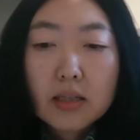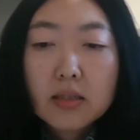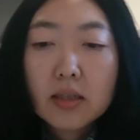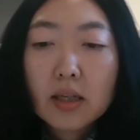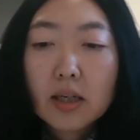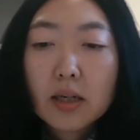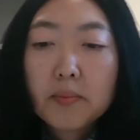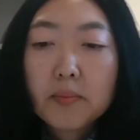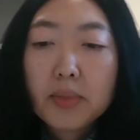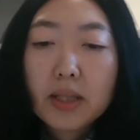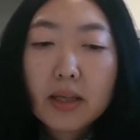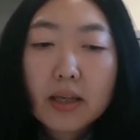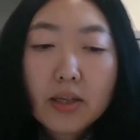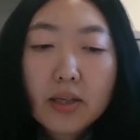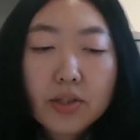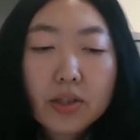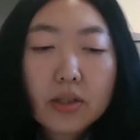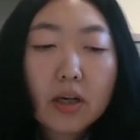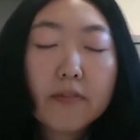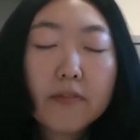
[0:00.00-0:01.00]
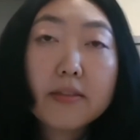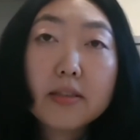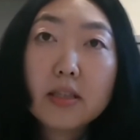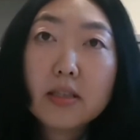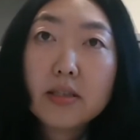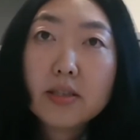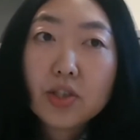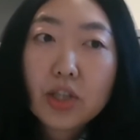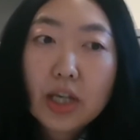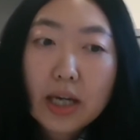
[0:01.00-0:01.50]
The completion of
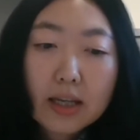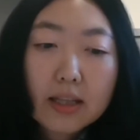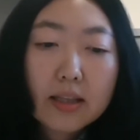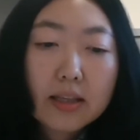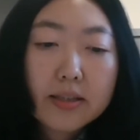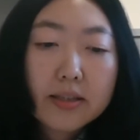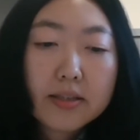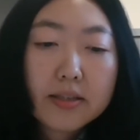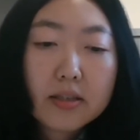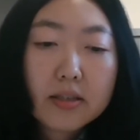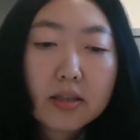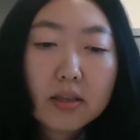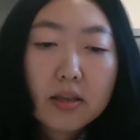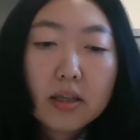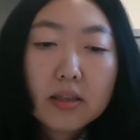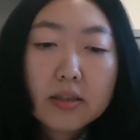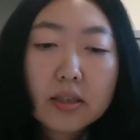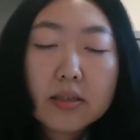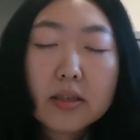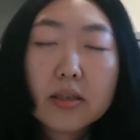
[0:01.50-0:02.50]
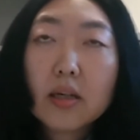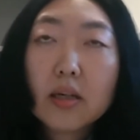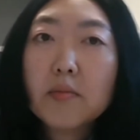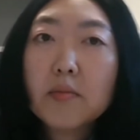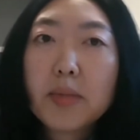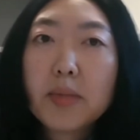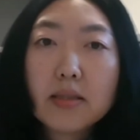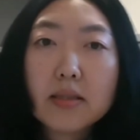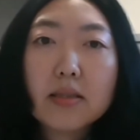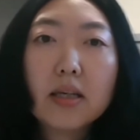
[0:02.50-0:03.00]
this checklist
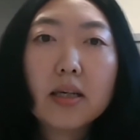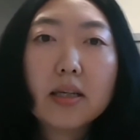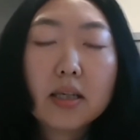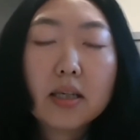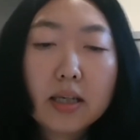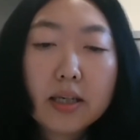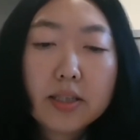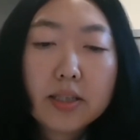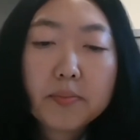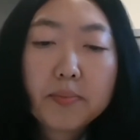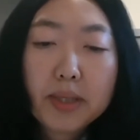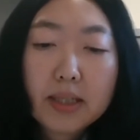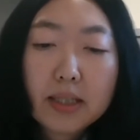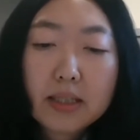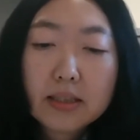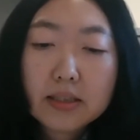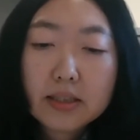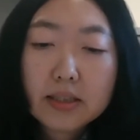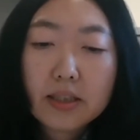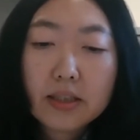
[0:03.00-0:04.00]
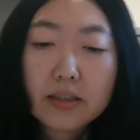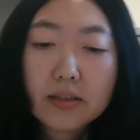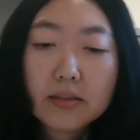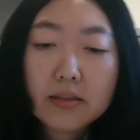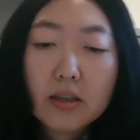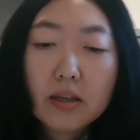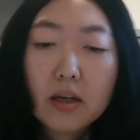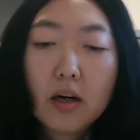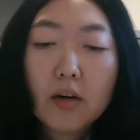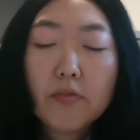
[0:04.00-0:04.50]
determines the eligibility
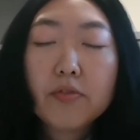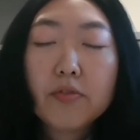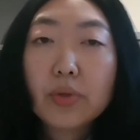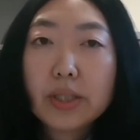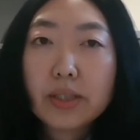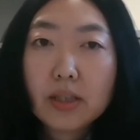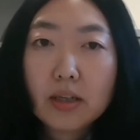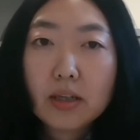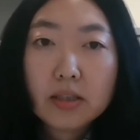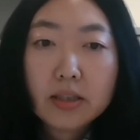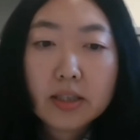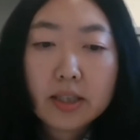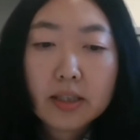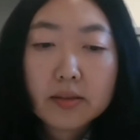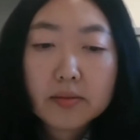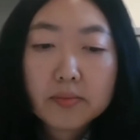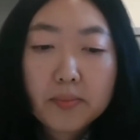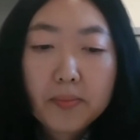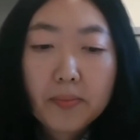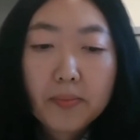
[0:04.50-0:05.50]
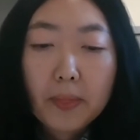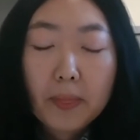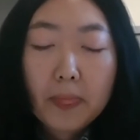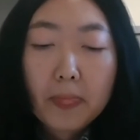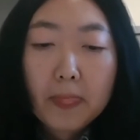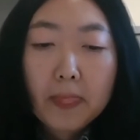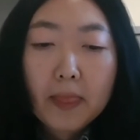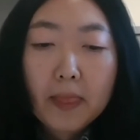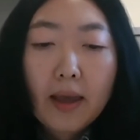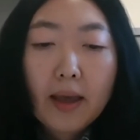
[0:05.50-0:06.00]
of returning.
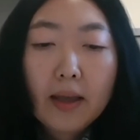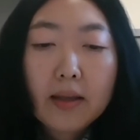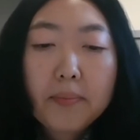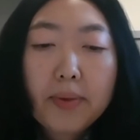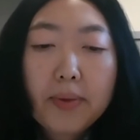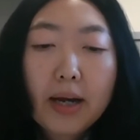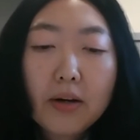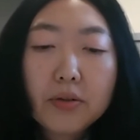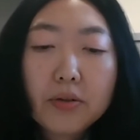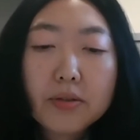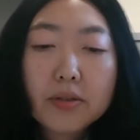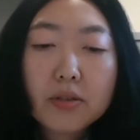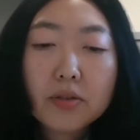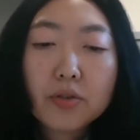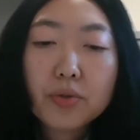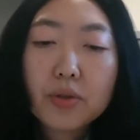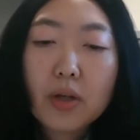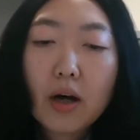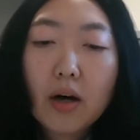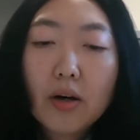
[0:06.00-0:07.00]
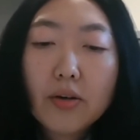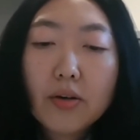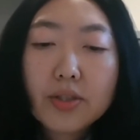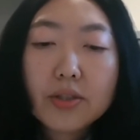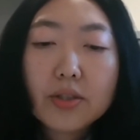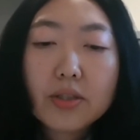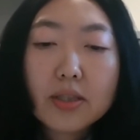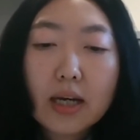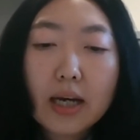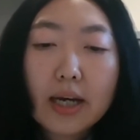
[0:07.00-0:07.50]
And the parents should also
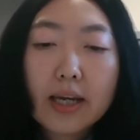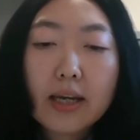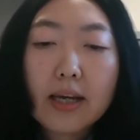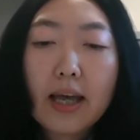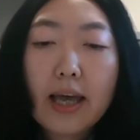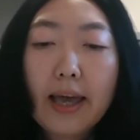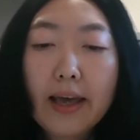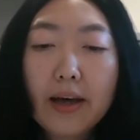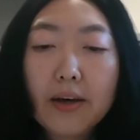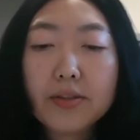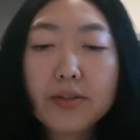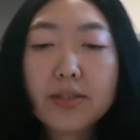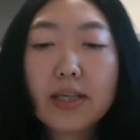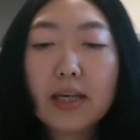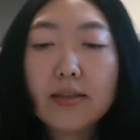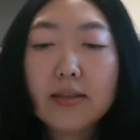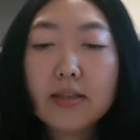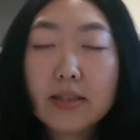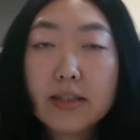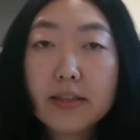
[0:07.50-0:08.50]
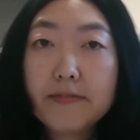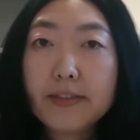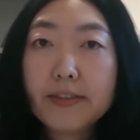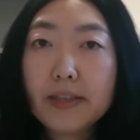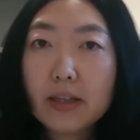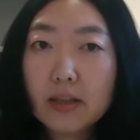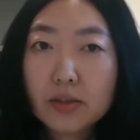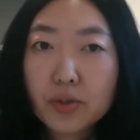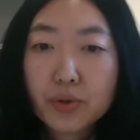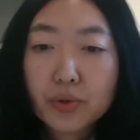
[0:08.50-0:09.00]
sign a health and safety
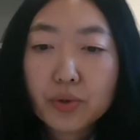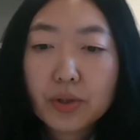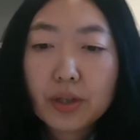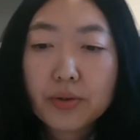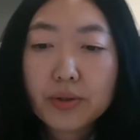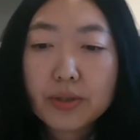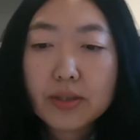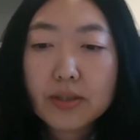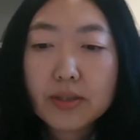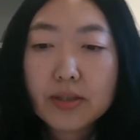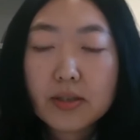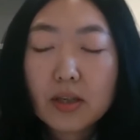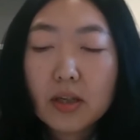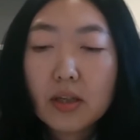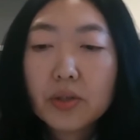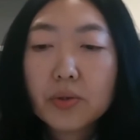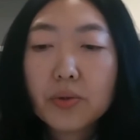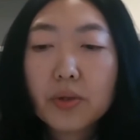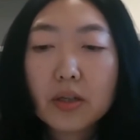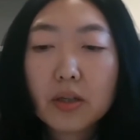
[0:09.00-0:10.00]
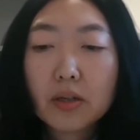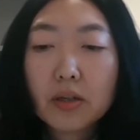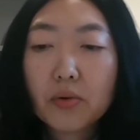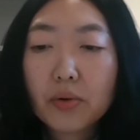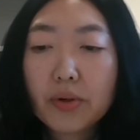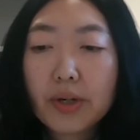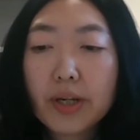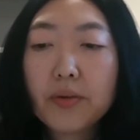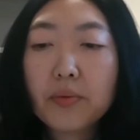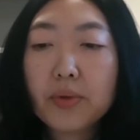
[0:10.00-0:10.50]
assurance to
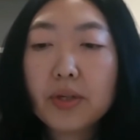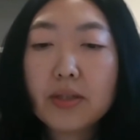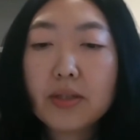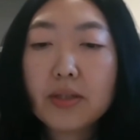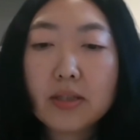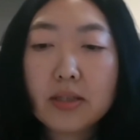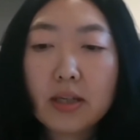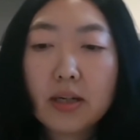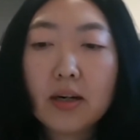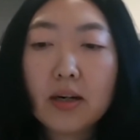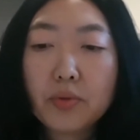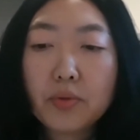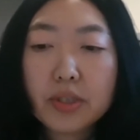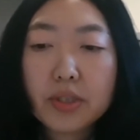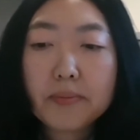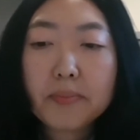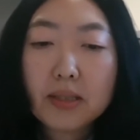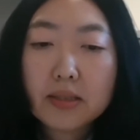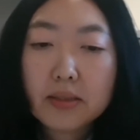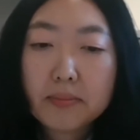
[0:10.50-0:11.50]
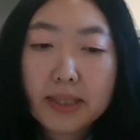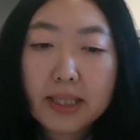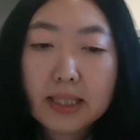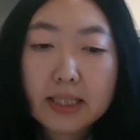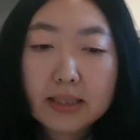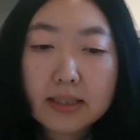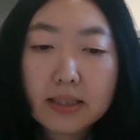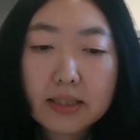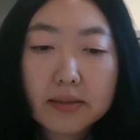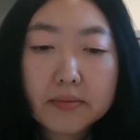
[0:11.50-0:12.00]
agree with their
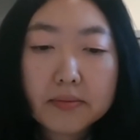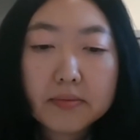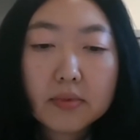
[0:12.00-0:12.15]
responsibility.